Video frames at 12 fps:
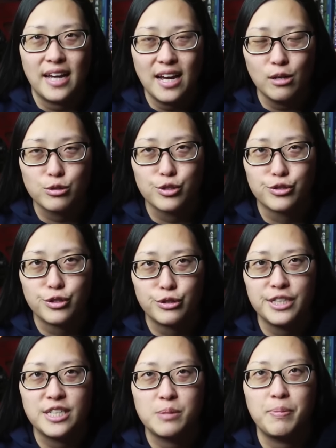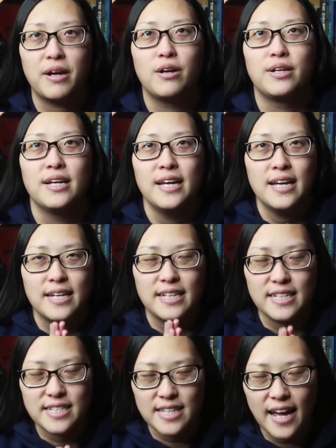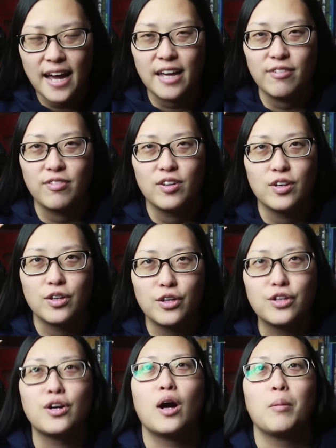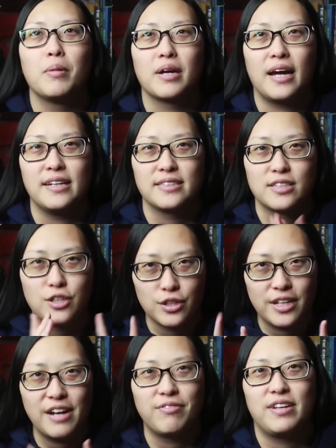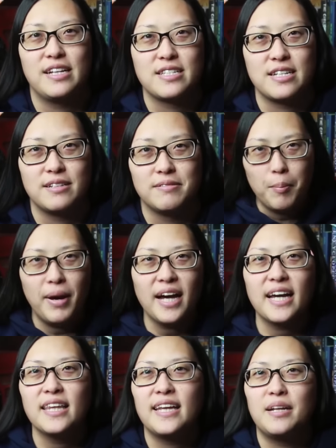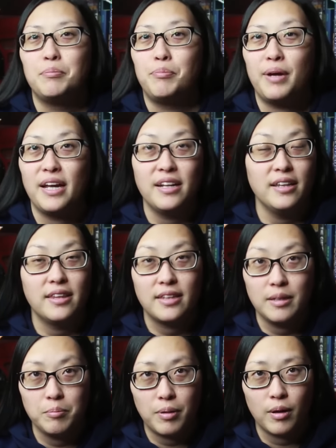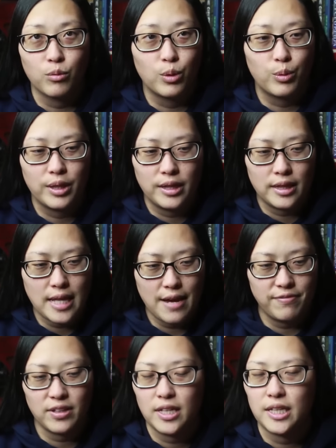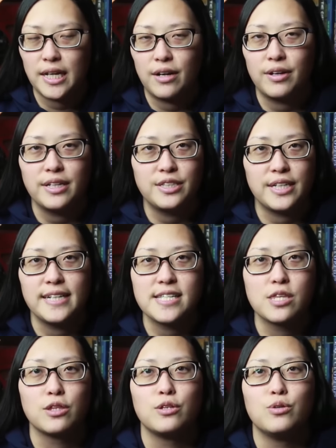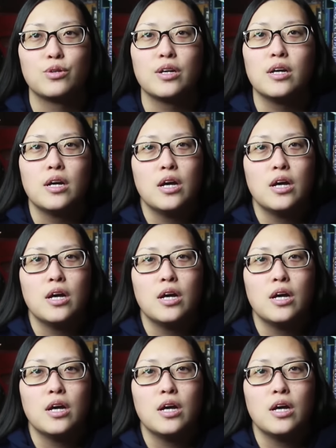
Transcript: the house, so she spared his life. Good karma, guys. Good life lesson. Back at that abandoned theme park where we left Clary, Jace, and Luke,